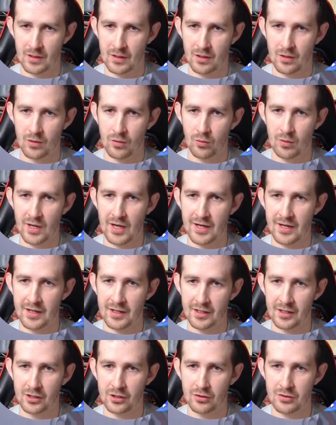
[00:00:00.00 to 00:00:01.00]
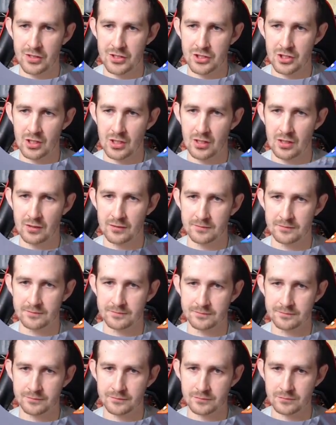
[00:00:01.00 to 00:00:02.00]
We're not hitting a creature,
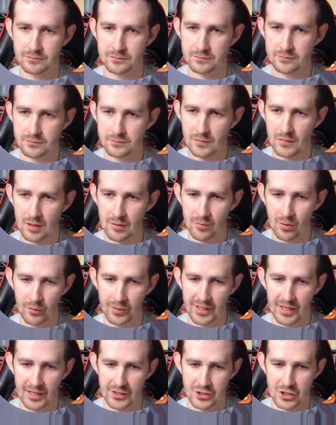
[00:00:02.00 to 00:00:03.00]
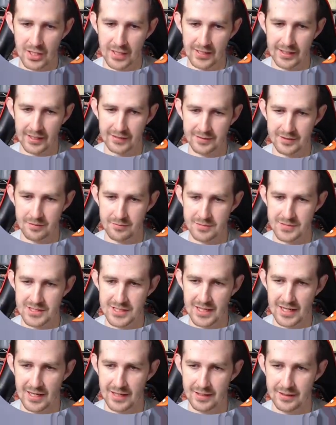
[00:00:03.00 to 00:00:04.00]
but we gotta try to get them
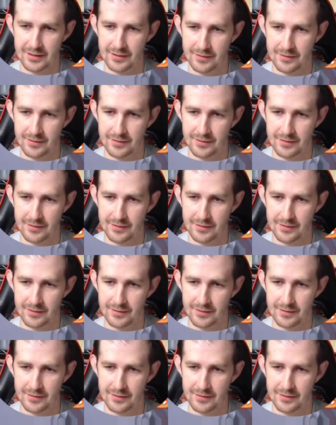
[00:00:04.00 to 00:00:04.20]
dead.